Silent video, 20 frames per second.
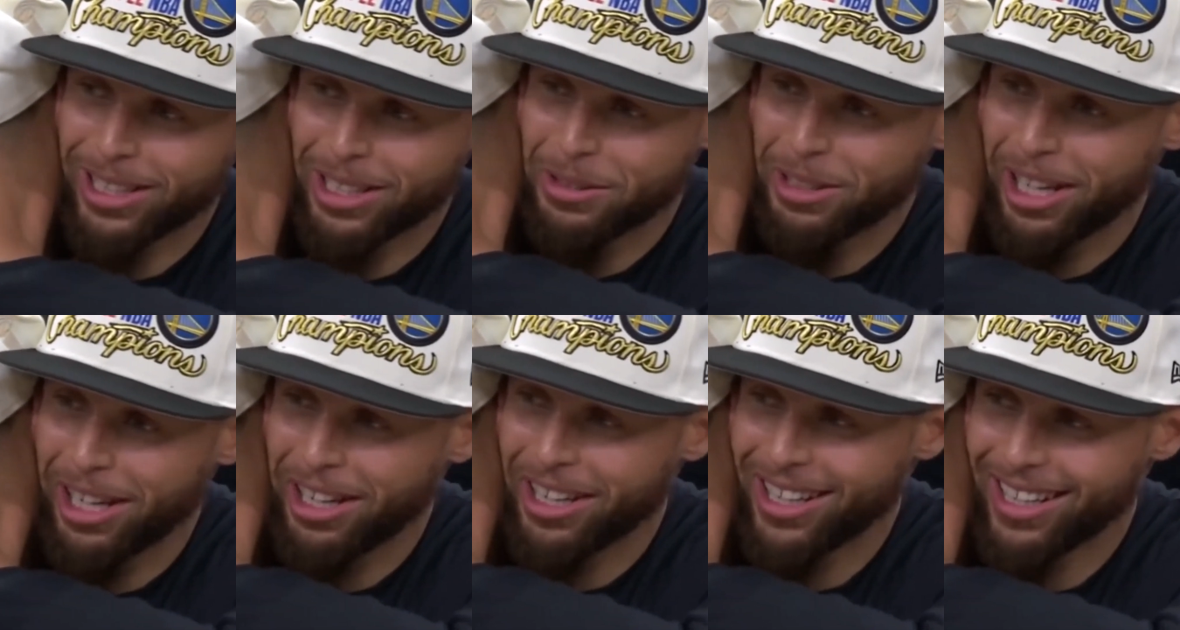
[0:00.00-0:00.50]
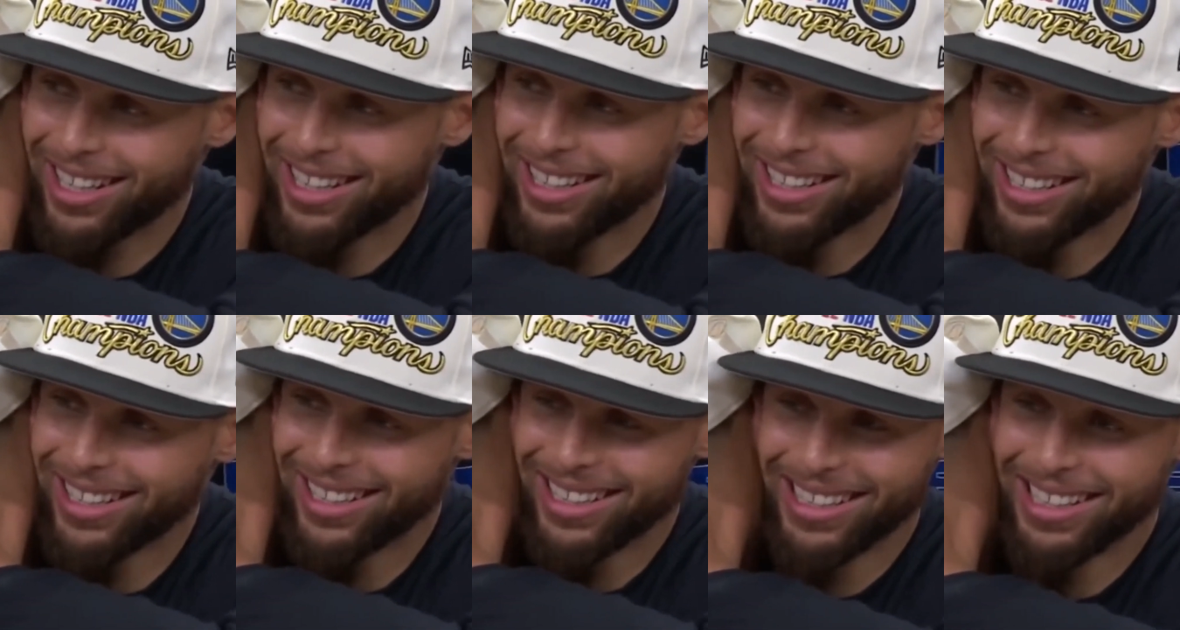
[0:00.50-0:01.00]
accomplished.
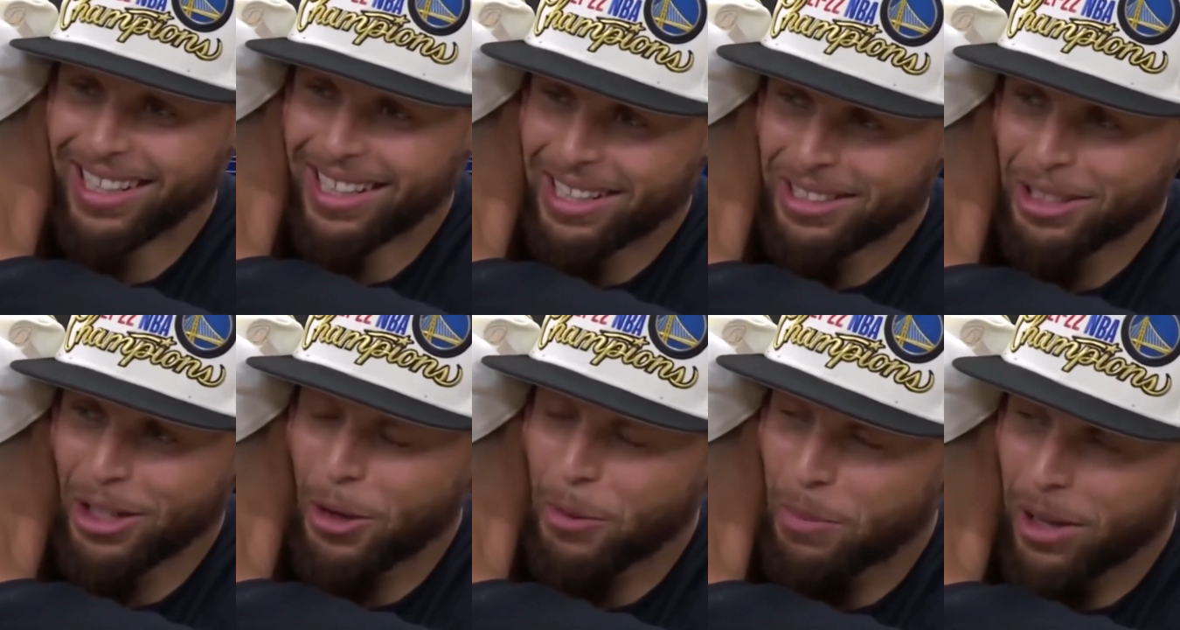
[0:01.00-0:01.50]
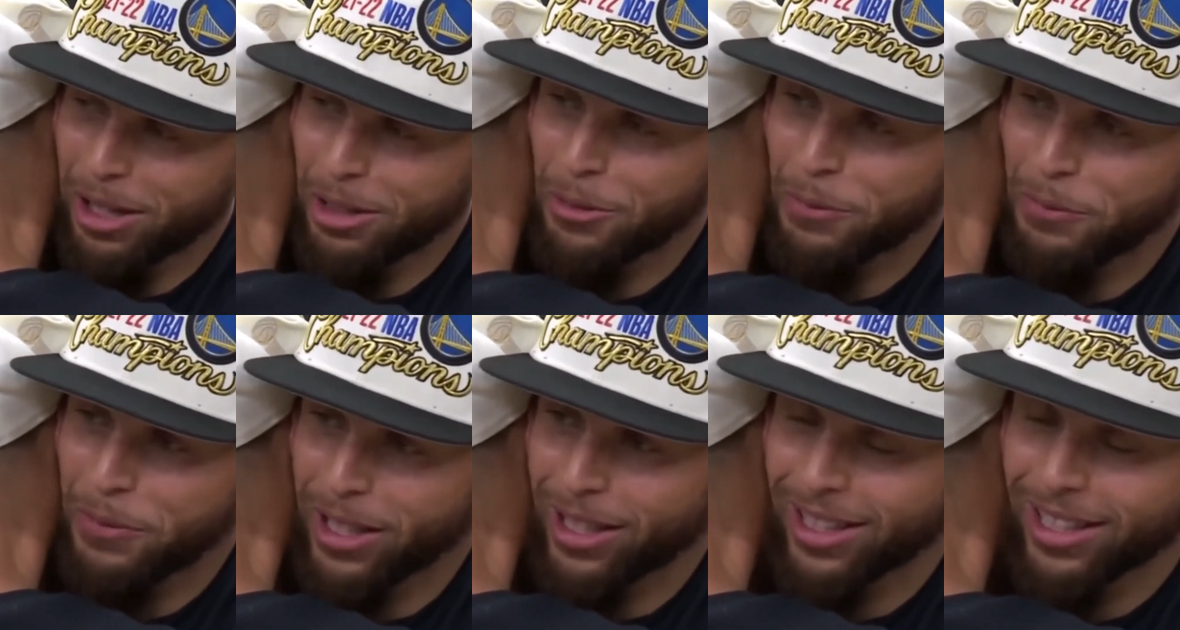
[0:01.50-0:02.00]
To Joe
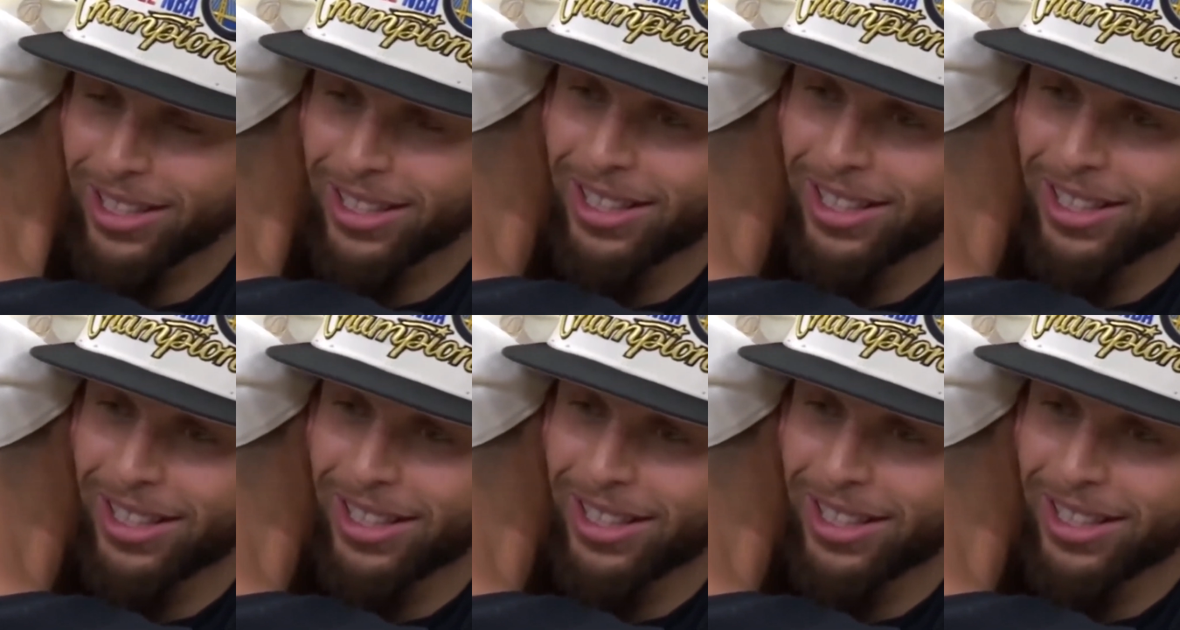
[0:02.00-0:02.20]
Lacob,